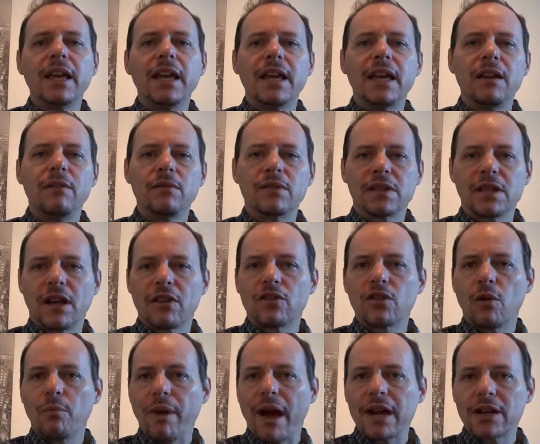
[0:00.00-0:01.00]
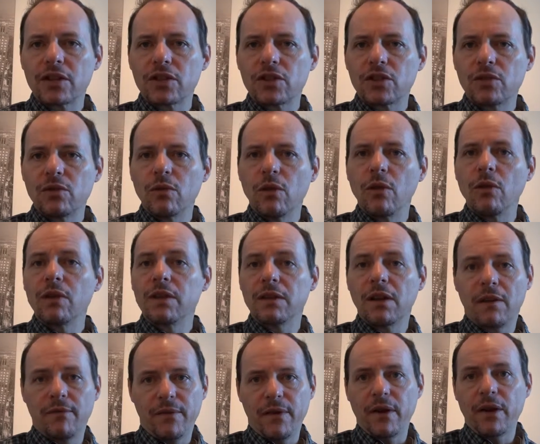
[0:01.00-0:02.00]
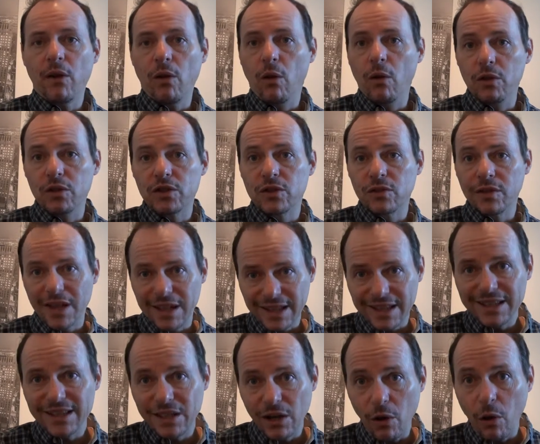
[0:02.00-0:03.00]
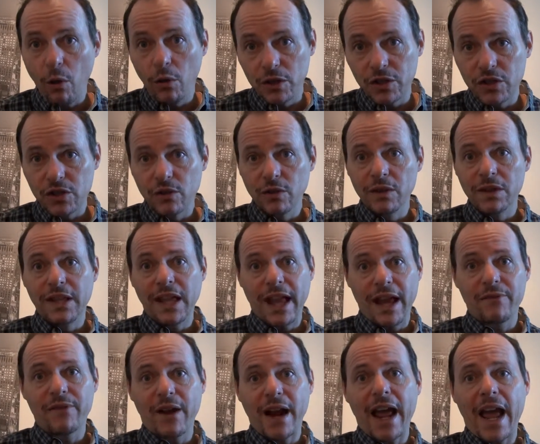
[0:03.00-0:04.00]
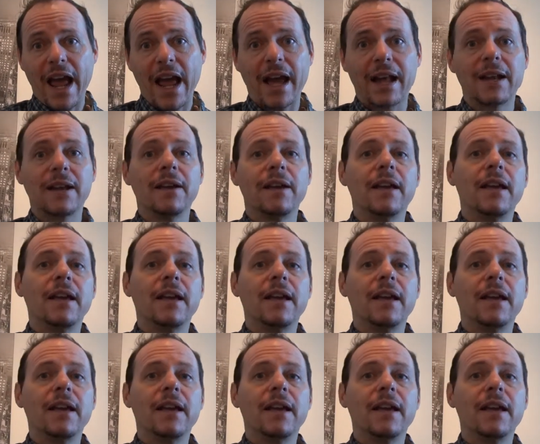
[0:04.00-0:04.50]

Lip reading: he was allowed to go back to school, a very old student, I think the oldest student they ever had,